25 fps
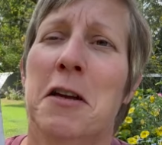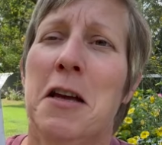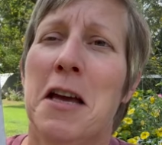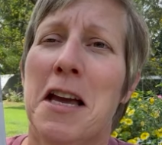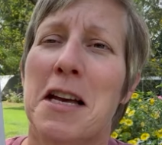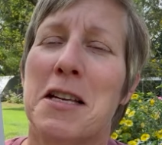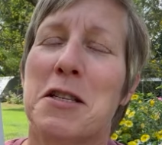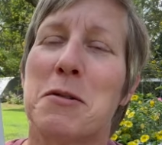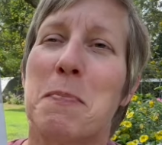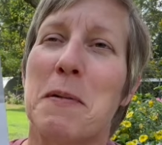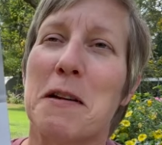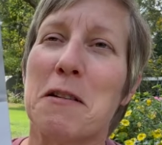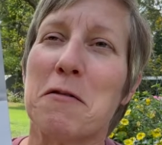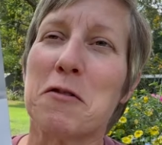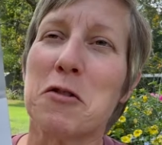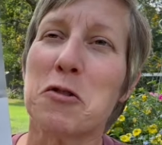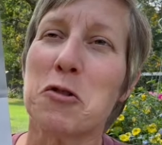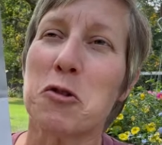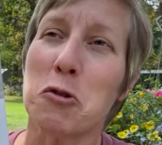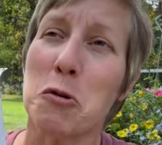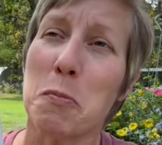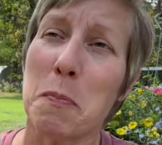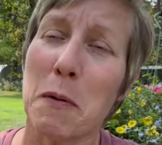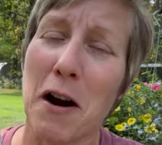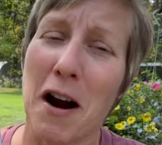It's been
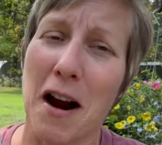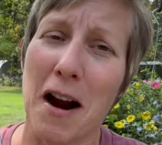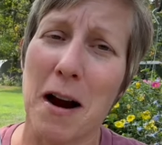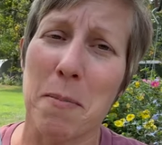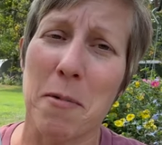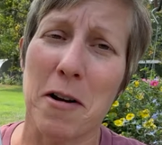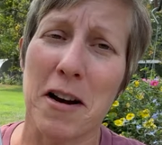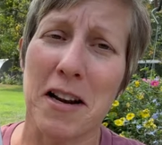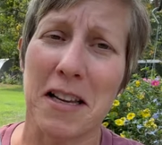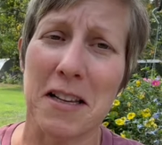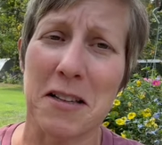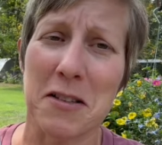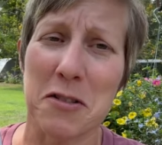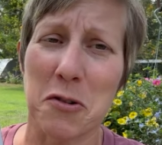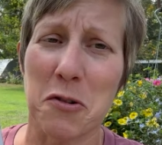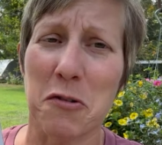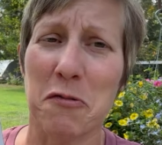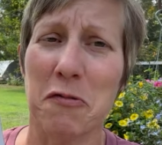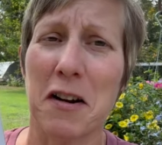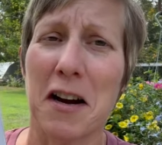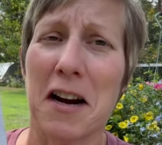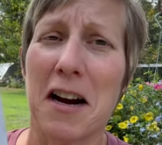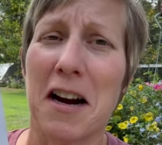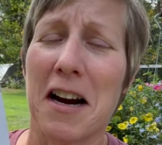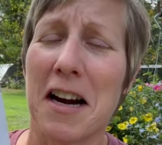super heartbreaking so
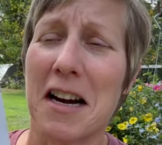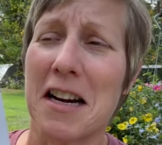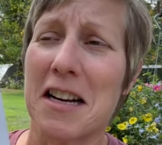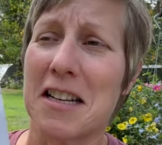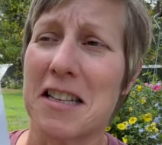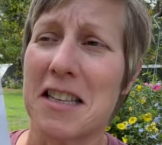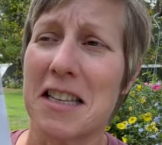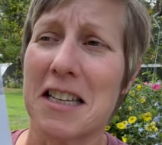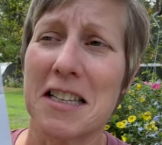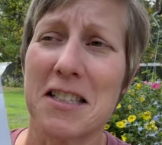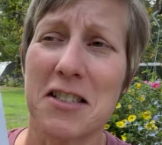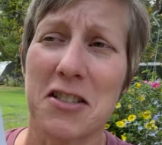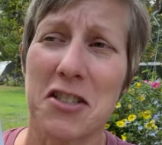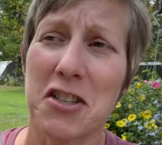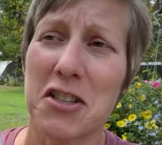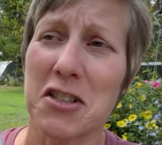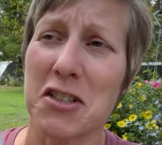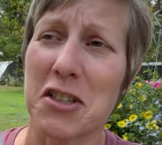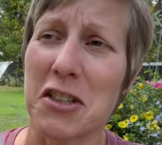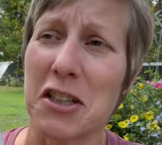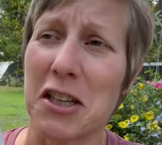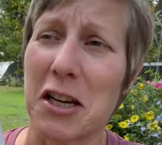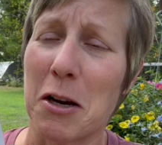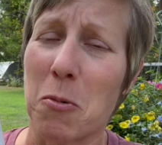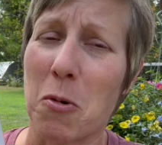far, and I think it's just
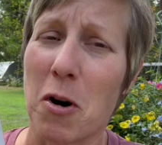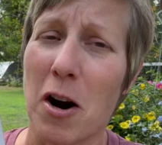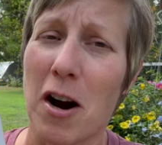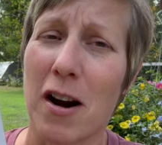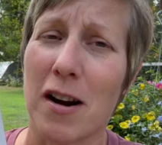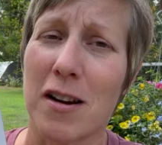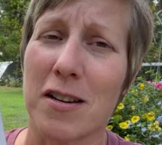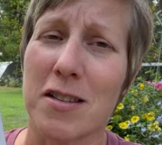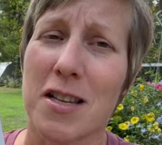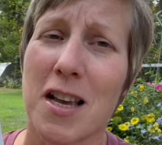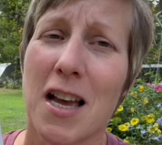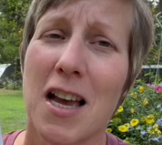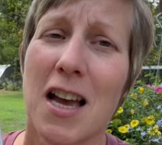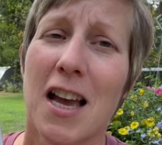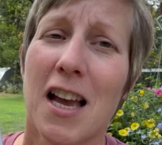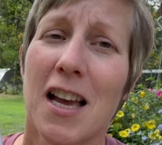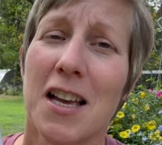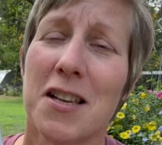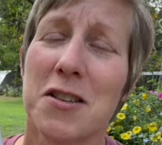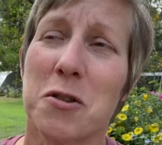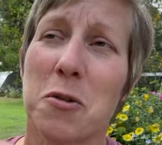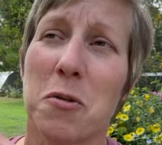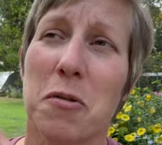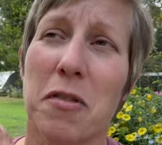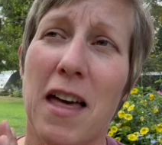going to get worse.
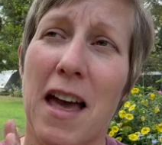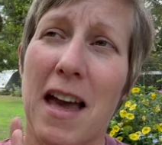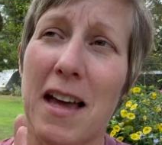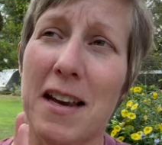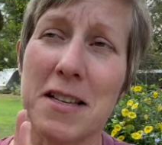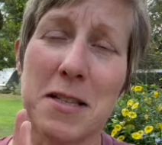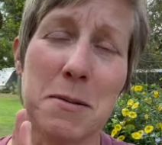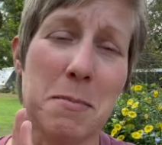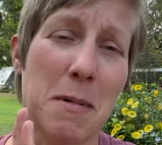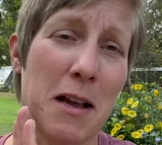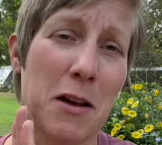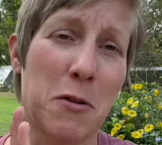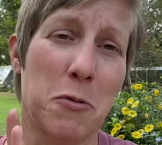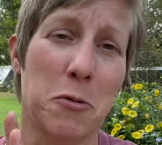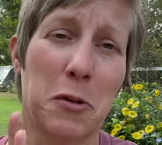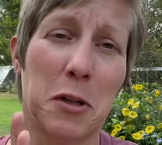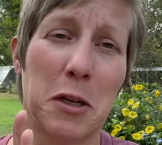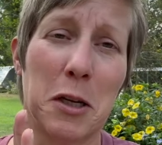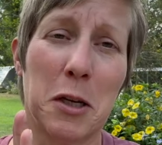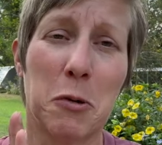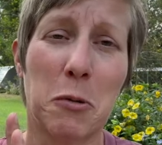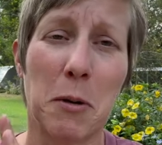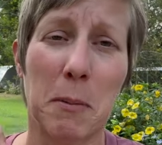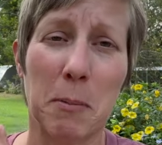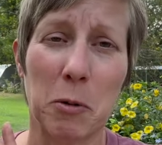So that is my
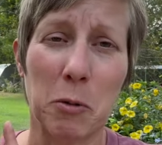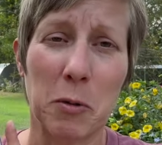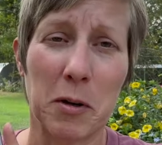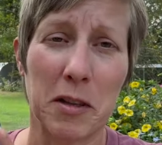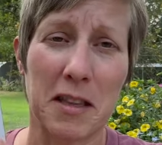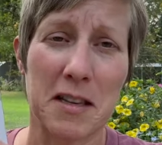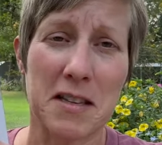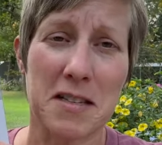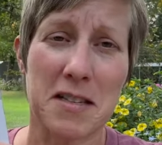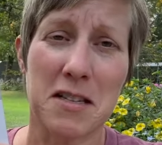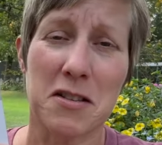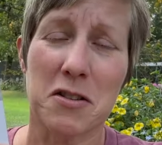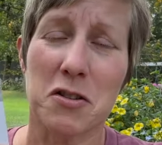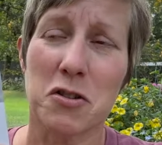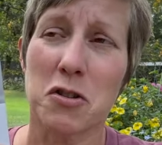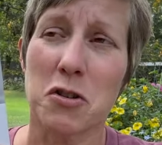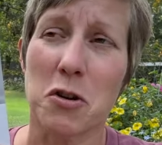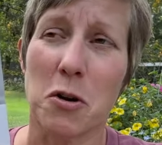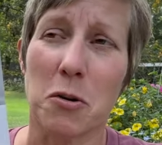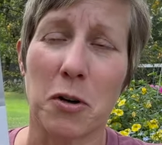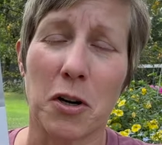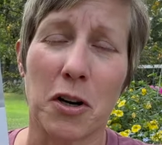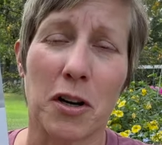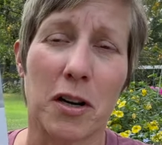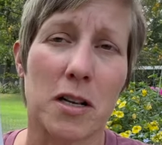only quibble with this. It's
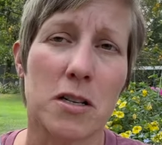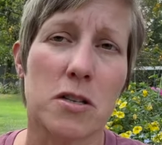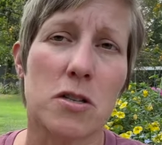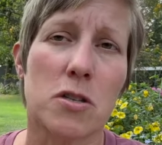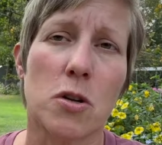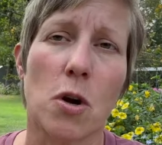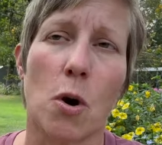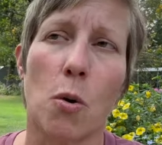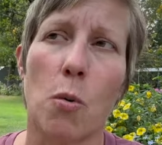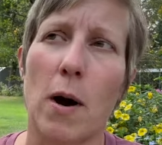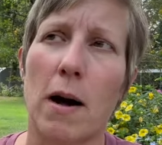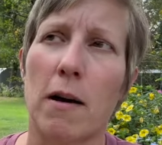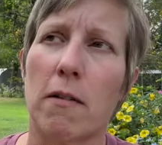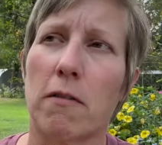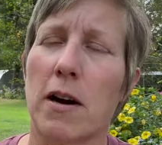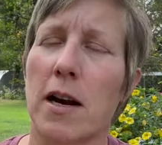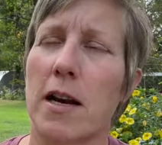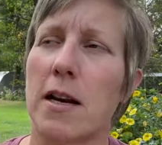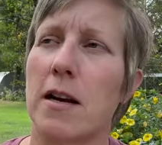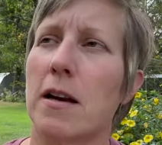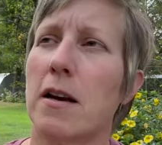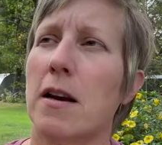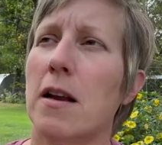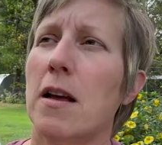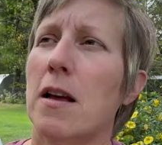so good. It's so well
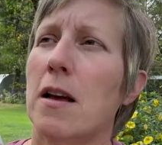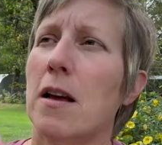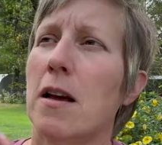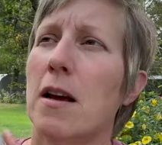written.